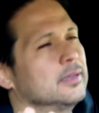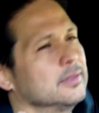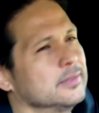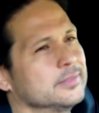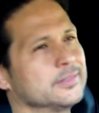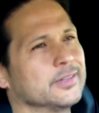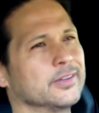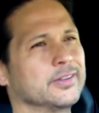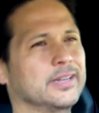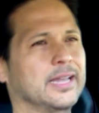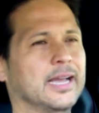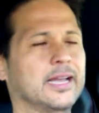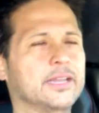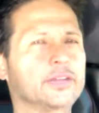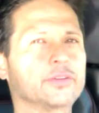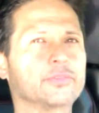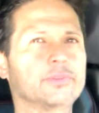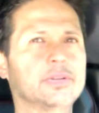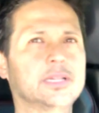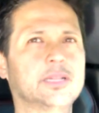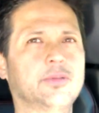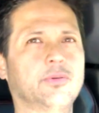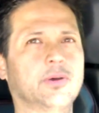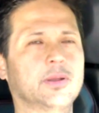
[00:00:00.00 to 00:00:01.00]
So yeah, you
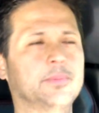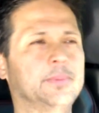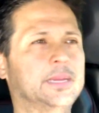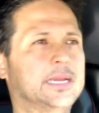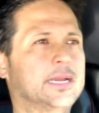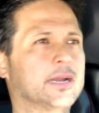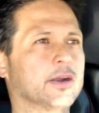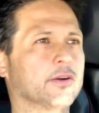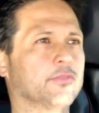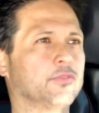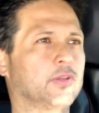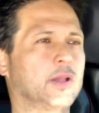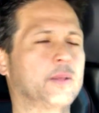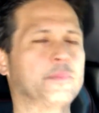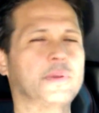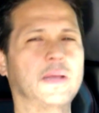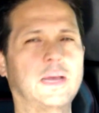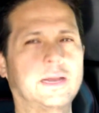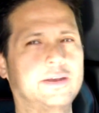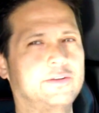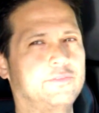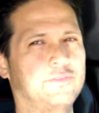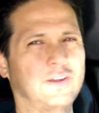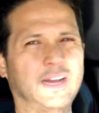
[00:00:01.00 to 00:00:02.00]
really want to be careful. I'm
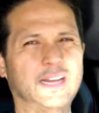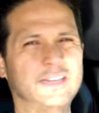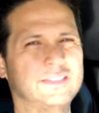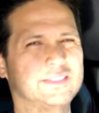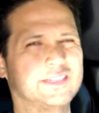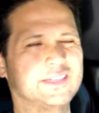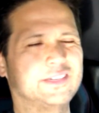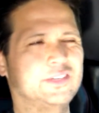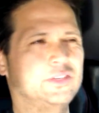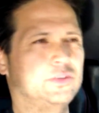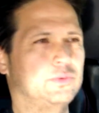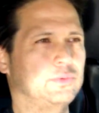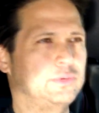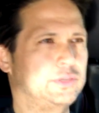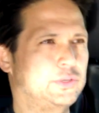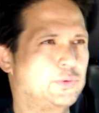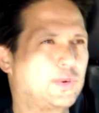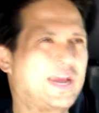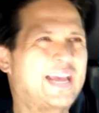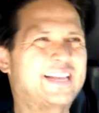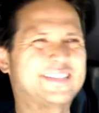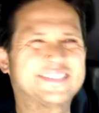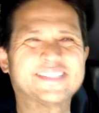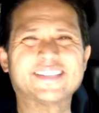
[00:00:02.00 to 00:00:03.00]
not advising you
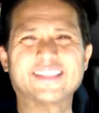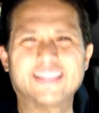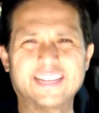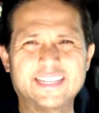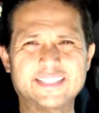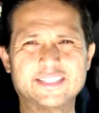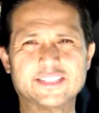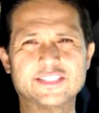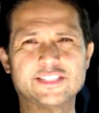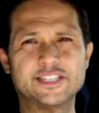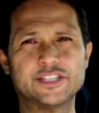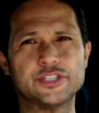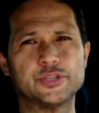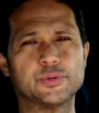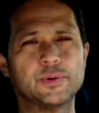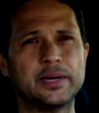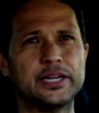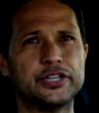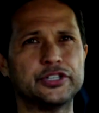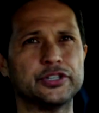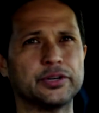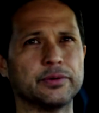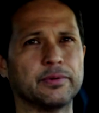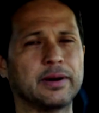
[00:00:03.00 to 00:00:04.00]
escalate the
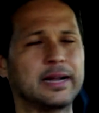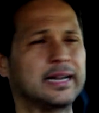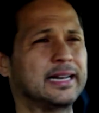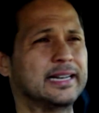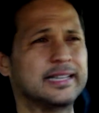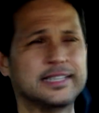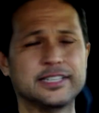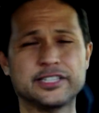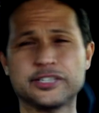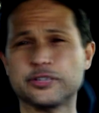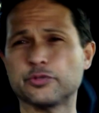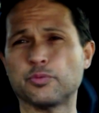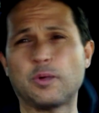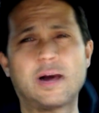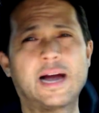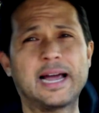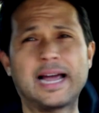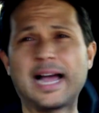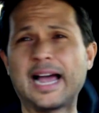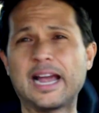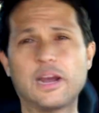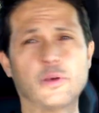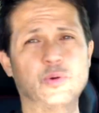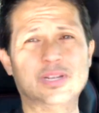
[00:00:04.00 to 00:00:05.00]
situation, right? And this is
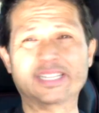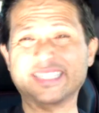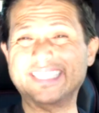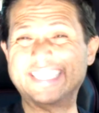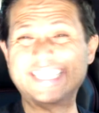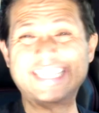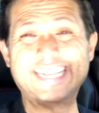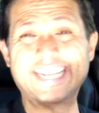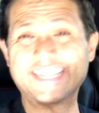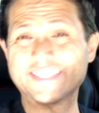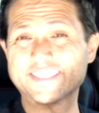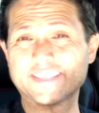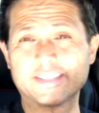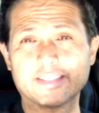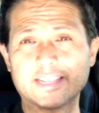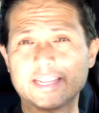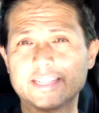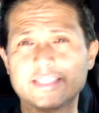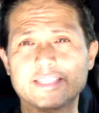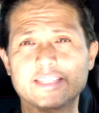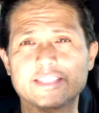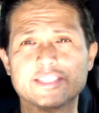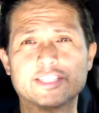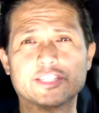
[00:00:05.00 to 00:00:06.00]
why I always
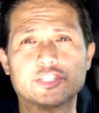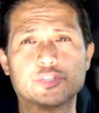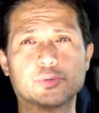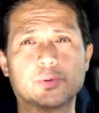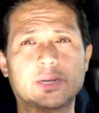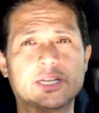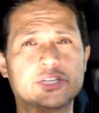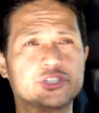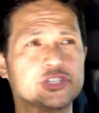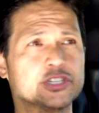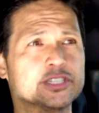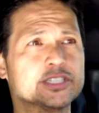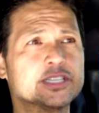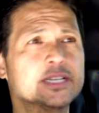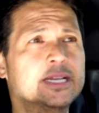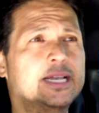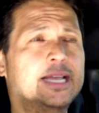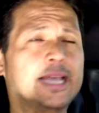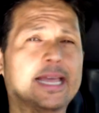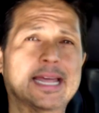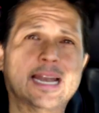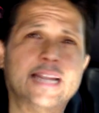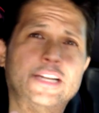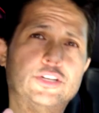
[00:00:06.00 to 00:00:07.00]
de-escalate these situations,
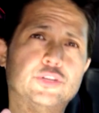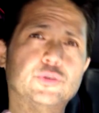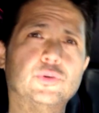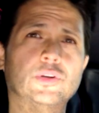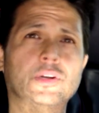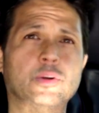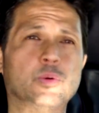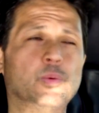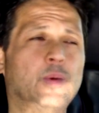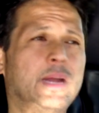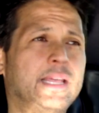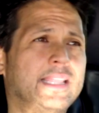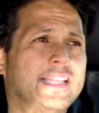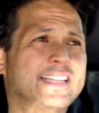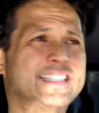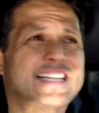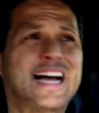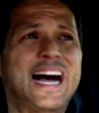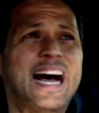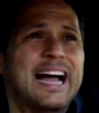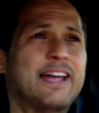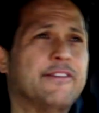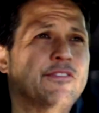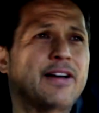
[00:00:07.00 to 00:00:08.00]
and I do it in a way that's
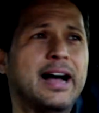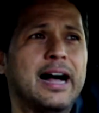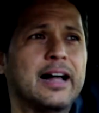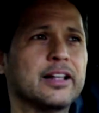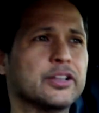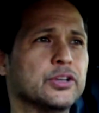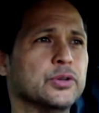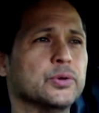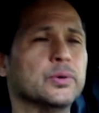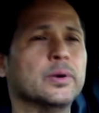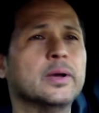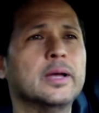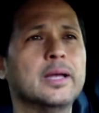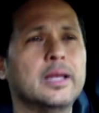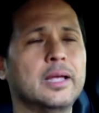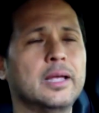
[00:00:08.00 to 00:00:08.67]
high value,